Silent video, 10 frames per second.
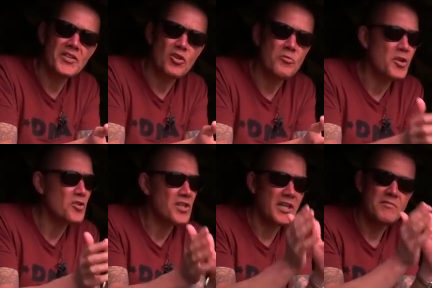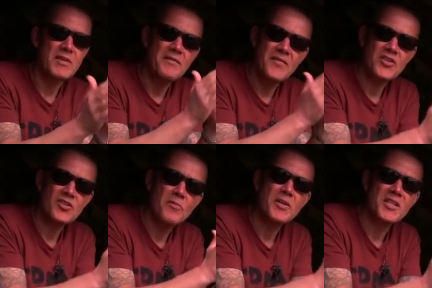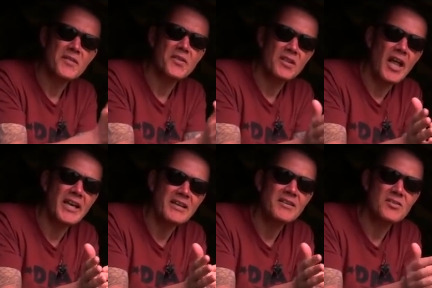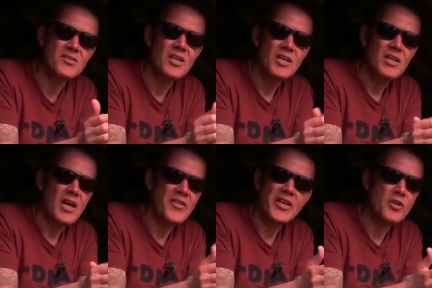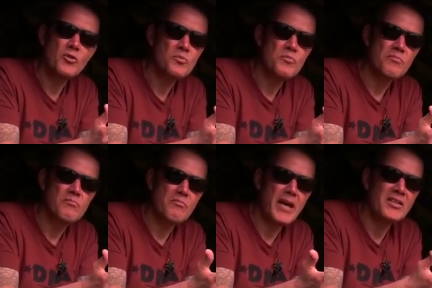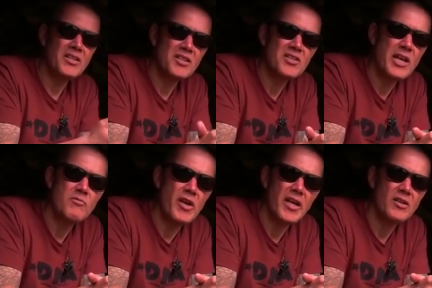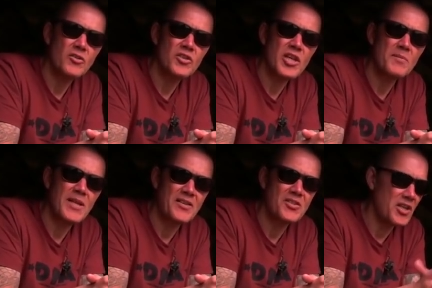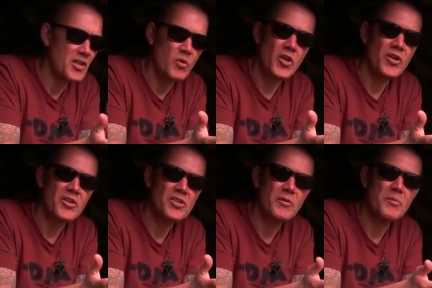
do because they fish so many different lakes and they use mainly the same rig or the same taxi, and it works. So